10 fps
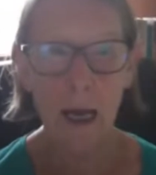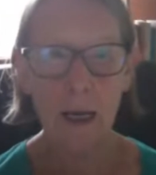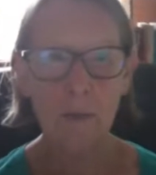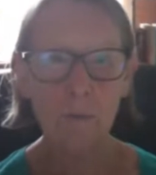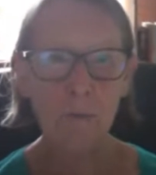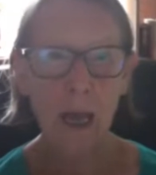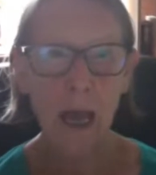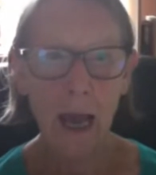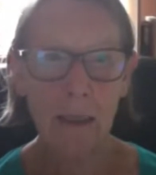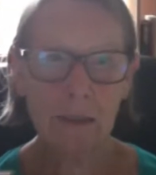And
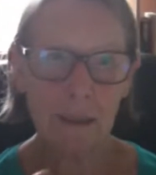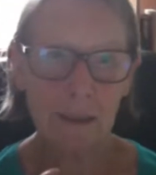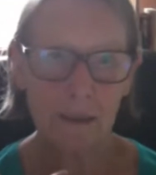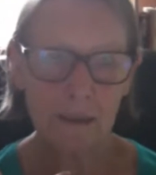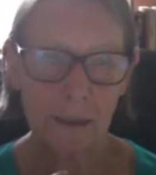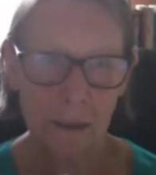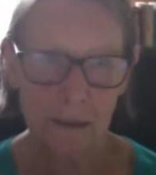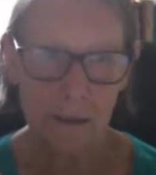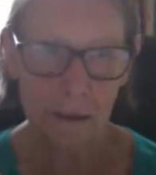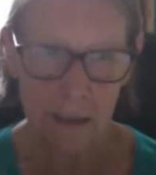
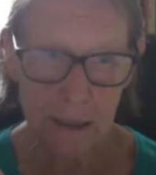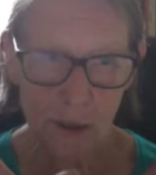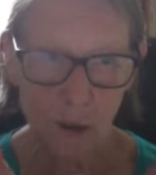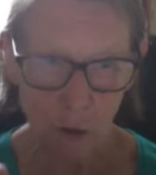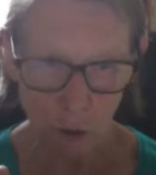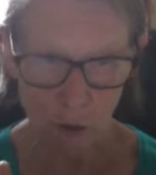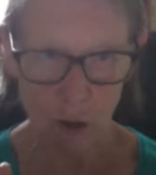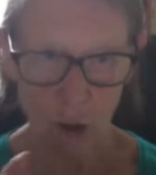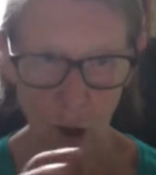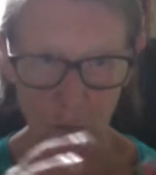this
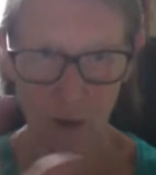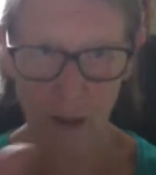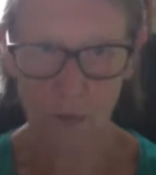use of the